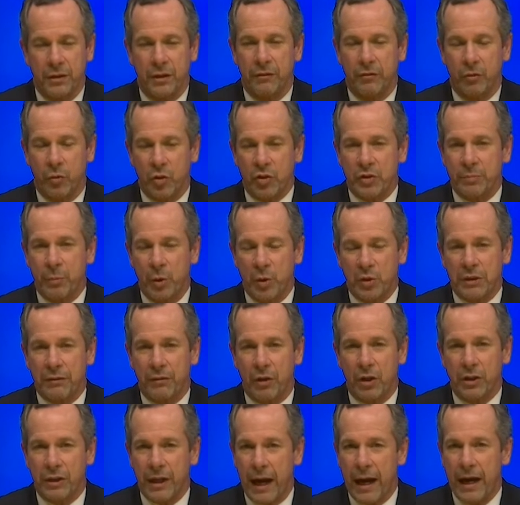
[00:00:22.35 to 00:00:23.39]
Of course, most of
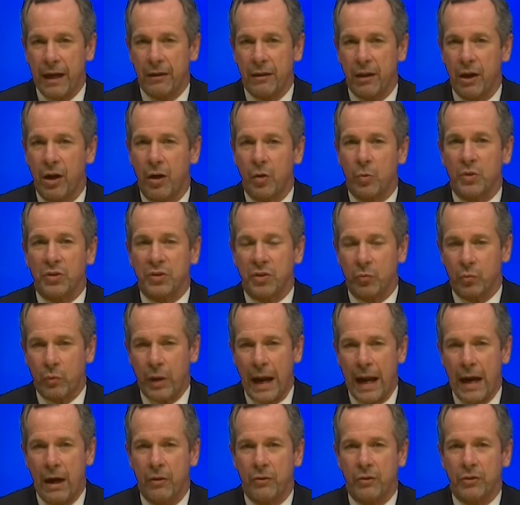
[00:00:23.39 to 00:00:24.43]
our dialogue was
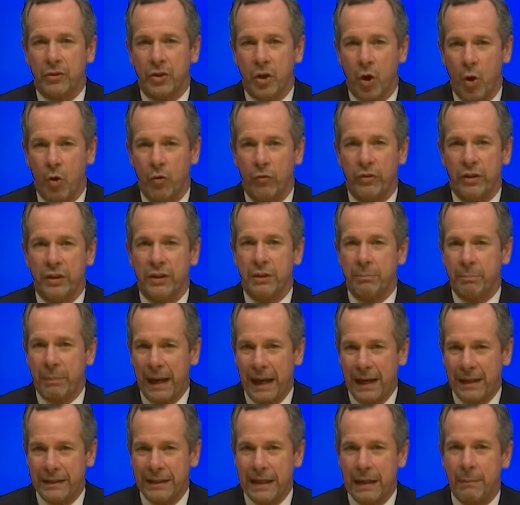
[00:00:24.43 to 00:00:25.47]
around COVID, the
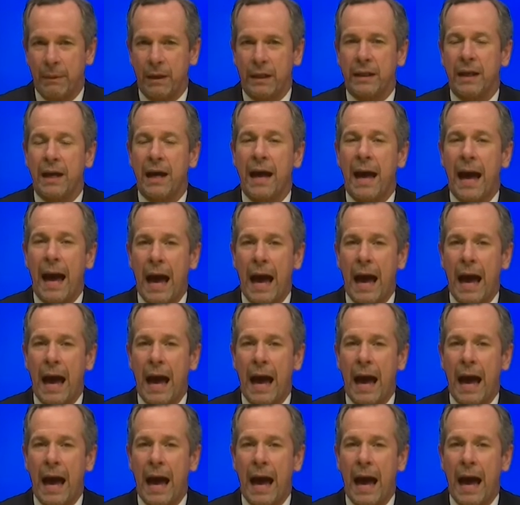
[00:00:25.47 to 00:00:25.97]
pandemic.